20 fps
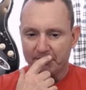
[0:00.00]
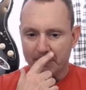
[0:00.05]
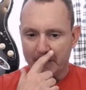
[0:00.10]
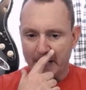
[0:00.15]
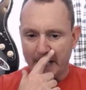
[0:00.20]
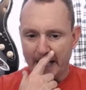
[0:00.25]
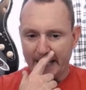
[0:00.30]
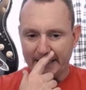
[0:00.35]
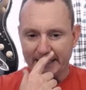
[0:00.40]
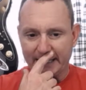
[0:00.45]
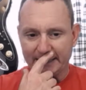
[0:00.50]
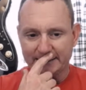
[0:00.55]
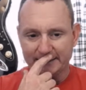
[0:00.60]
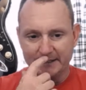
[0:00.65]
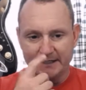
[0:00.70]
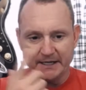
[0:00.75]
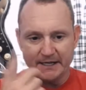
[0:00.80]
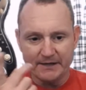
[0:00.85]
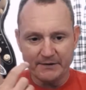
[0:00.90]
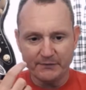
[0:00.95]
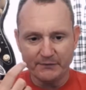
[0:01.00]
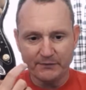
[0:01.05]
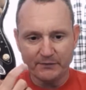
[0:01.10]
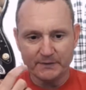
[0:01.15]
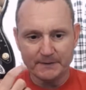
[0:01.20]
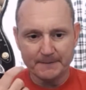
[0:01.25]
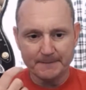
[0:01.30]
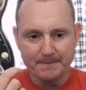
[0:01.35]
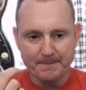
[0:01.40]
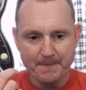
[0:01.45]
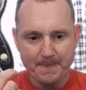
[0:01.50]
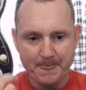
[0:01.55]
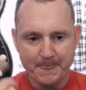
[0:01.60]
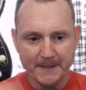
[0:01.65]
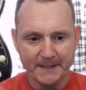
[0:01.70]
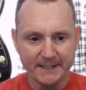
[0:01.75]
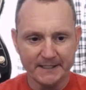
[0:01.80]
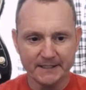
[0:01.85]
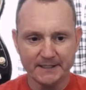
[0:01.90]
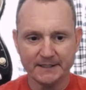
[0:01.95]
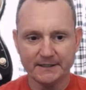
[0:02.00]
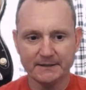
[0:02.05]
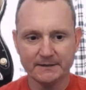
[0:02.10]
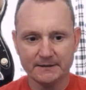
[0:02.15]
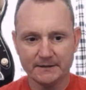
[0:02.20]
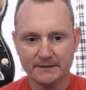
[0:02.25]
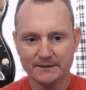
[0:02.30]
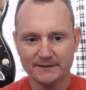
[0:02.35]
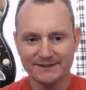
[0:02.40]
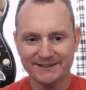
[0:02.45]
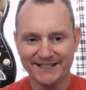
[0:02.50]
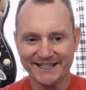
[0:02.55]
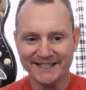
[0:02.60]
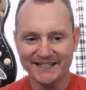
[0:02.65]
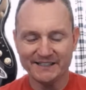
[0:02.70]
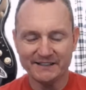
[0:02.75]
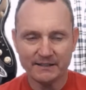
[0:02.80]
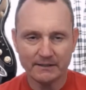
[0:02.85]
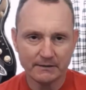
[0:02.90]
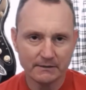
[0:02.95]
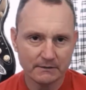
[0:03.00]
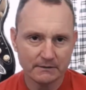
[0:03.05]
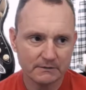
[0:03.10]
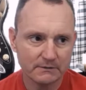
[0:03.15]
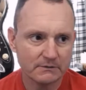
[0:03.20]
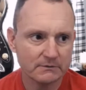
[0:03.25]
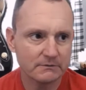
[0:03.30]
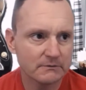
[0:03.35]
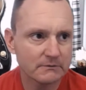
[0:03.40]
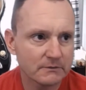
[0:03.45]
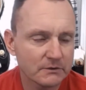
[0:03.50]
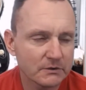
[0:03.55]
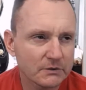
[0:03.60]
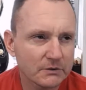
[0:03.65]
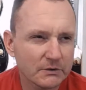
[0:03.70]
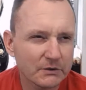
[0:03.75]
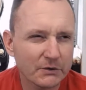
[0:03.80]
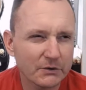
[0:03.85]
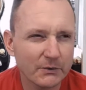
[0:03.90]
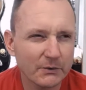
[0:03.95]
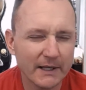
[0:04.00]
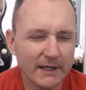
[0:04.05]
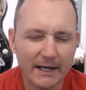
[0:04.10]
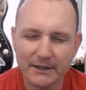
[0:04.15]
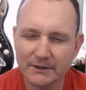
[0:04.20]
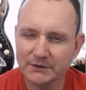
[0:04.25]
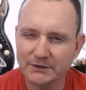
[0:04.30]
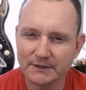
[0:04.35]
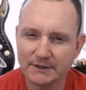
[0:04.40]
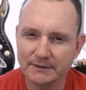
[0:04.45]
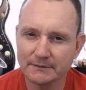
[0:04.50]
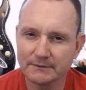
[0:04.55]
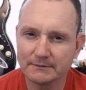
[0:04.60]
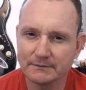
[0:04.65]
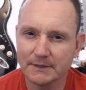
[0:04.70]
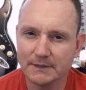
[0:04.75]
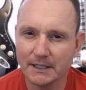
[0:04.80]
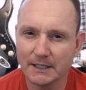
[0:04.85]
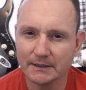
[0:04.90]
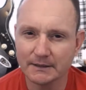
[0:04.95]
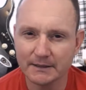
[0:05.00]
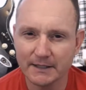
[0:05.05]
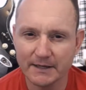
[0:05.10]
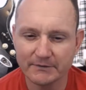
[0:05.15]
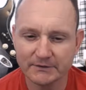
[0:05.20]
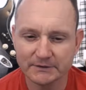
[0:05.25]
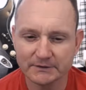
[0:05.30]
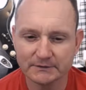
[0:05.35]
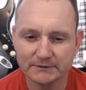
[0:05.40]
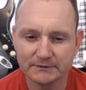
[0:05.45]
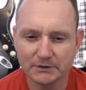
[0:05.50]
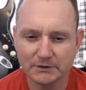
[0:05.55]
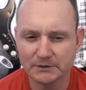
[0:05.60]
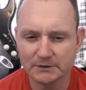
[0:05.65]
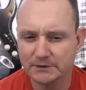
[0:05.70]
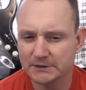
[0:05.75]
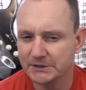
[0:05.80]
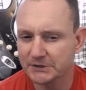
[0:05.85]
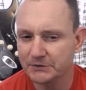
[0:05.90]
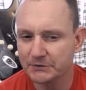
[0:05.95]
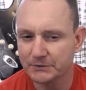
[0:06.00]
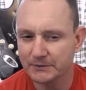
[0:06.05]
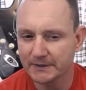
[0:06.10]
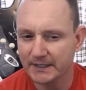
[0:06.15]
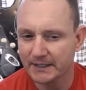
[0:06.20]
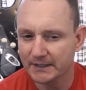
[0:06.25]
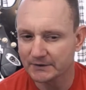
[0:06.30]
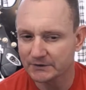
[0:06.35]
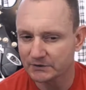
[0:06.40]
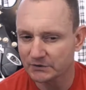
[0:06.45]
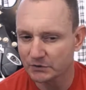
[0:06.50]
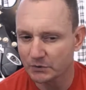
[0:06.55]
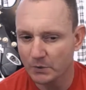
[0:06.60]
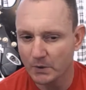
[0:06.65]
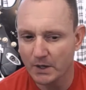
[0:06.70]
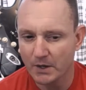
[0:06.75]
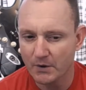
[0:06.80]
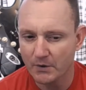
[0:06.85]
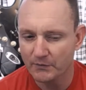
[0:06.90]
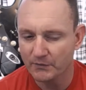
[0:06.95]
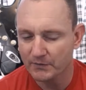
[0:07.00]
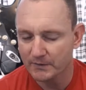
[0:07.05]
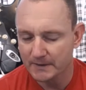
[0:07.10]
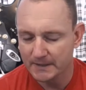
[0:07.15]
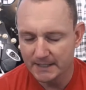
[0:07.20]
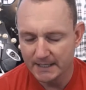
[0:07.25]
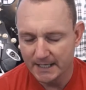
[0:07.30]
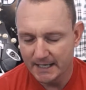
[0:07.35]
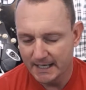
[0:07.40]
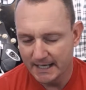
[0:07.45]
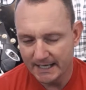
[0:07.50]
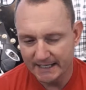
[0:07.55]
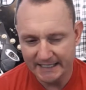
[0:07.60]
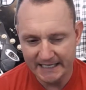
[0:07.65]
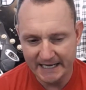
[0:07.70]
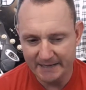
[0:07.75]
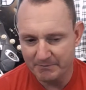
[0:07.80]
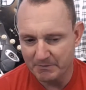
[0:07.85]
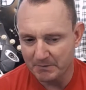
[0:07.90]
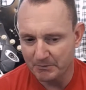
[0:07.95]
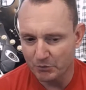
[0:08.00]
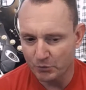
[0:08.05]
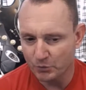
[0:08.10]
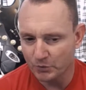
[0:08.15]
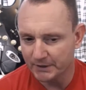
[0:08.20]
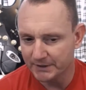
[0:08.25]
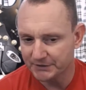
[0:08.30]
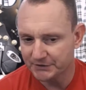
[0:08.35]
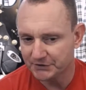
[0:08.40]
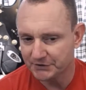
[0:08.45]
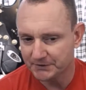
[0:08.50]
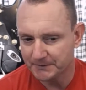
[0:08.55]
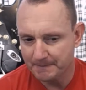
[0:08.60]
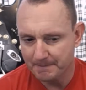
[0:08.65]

I got the knife in late 2011, early 2012. Can't remember which.